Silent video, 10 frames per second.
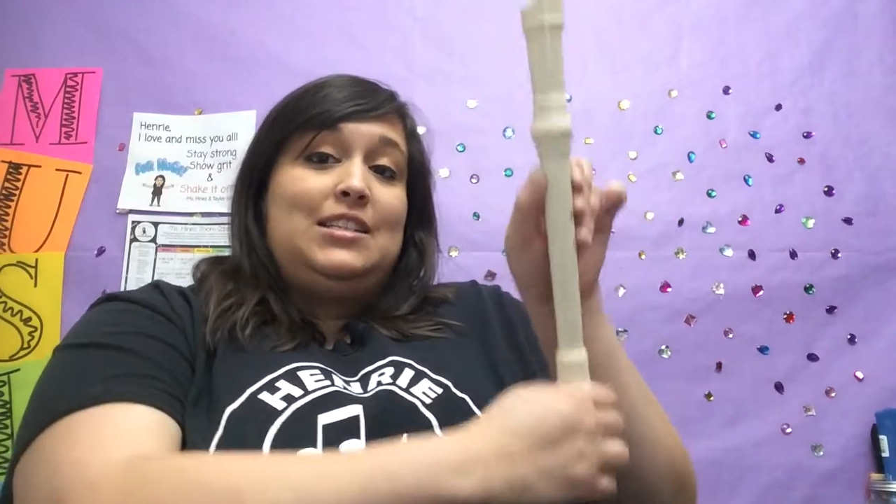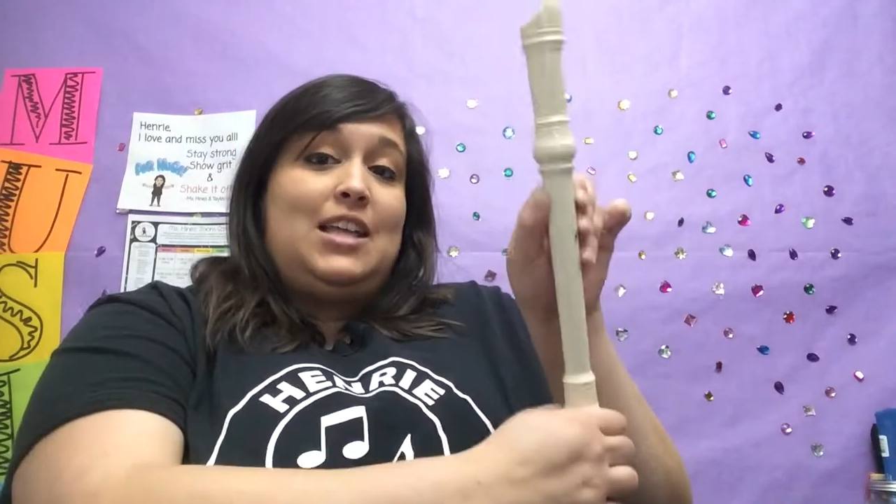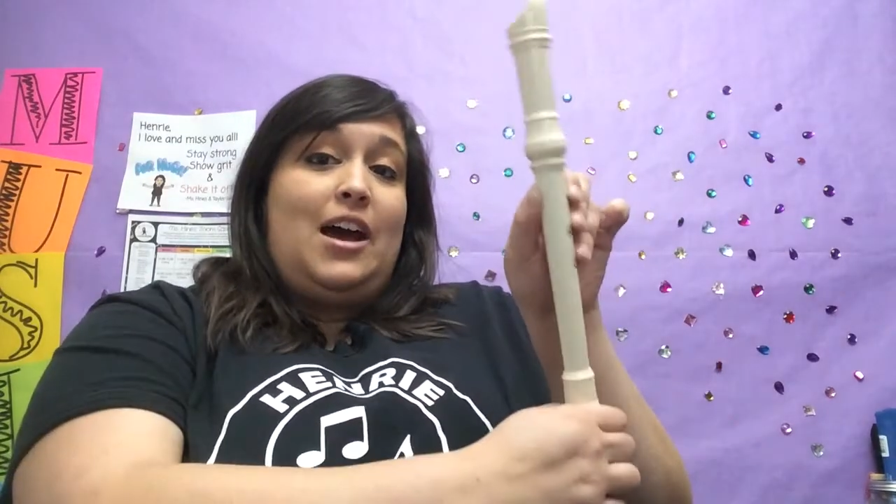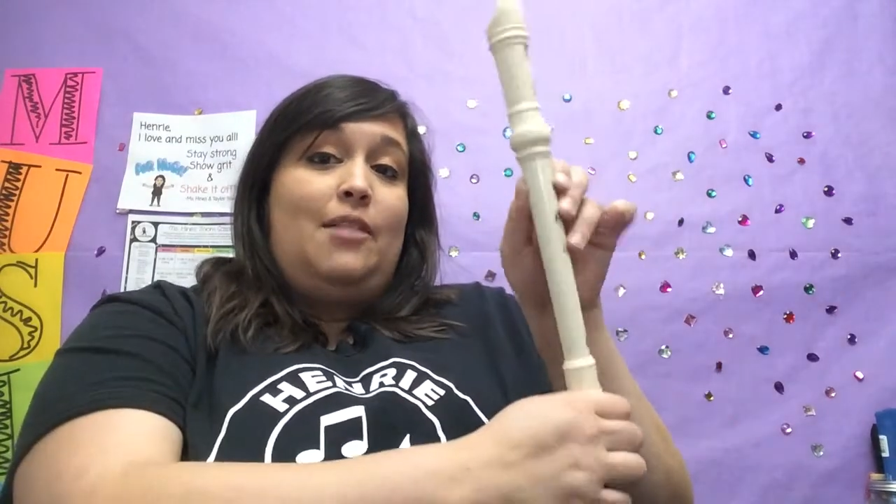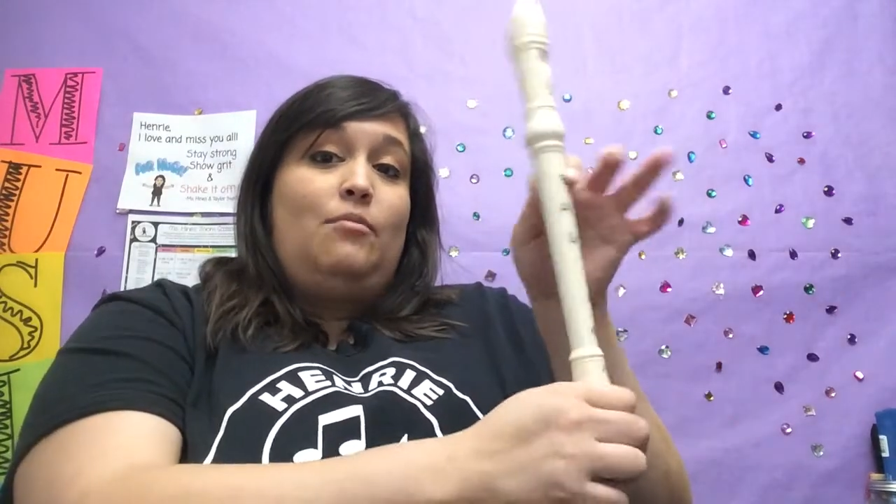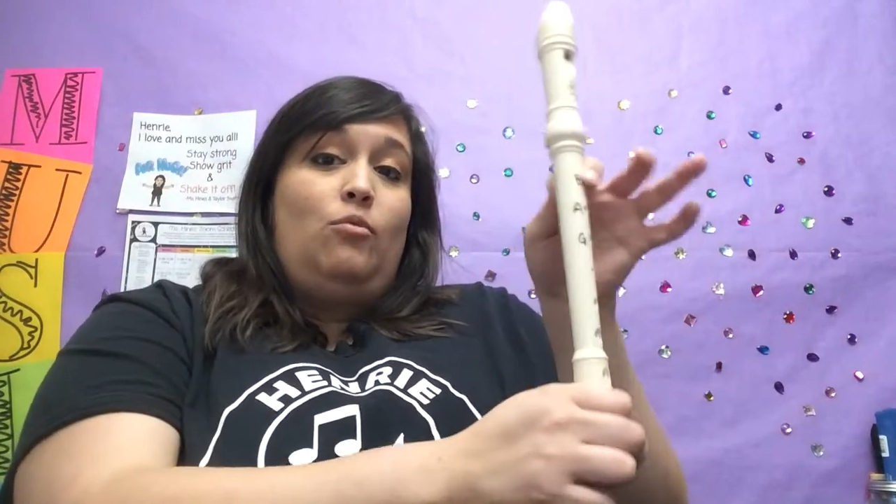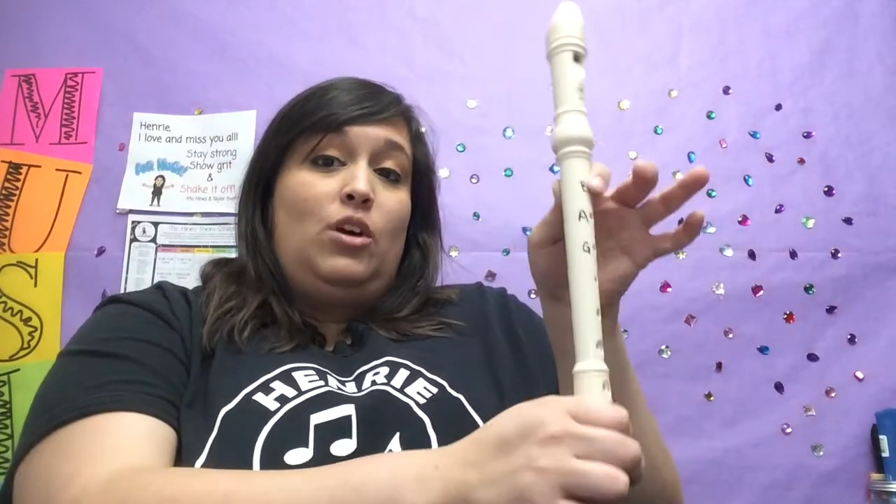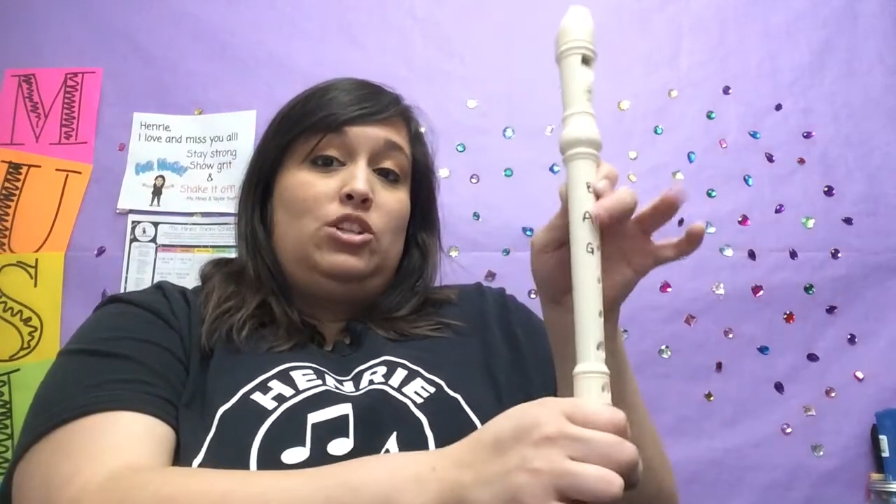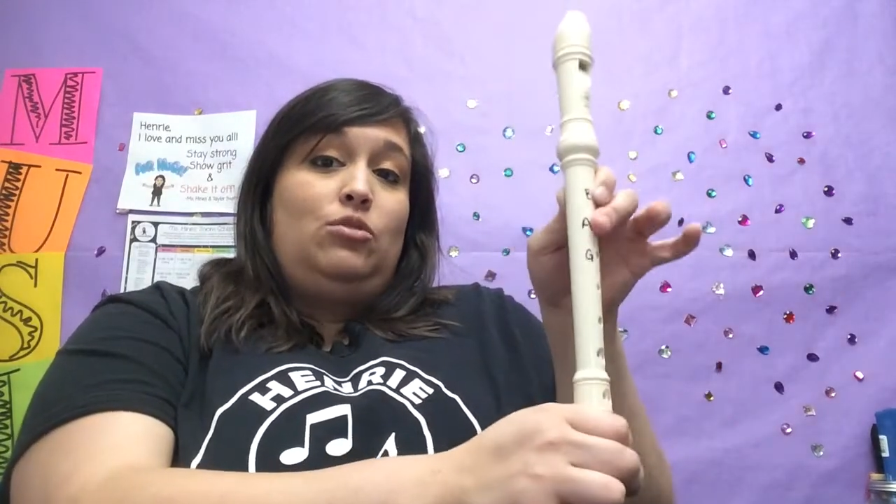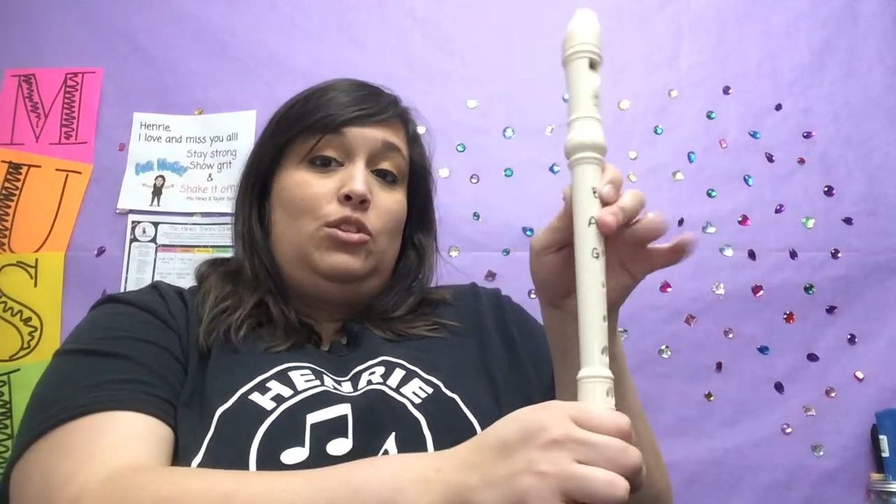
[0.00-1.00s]
thumb,
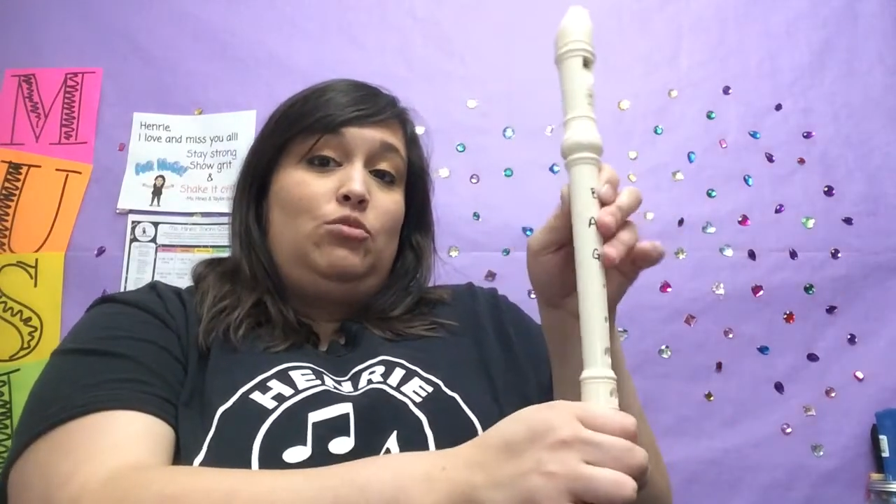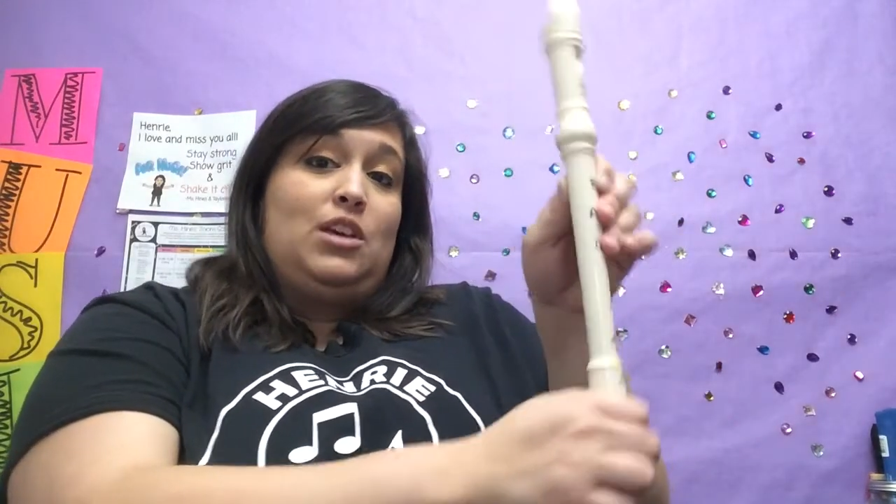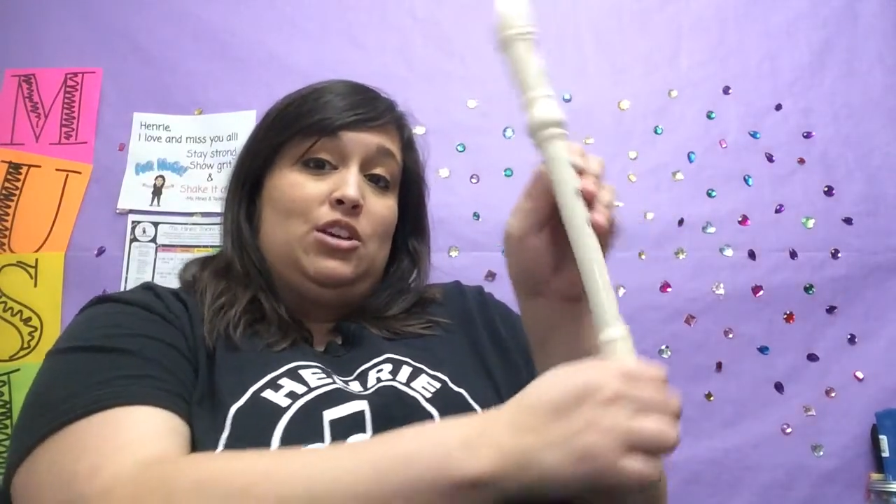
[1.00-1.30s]
1, 2, and 3.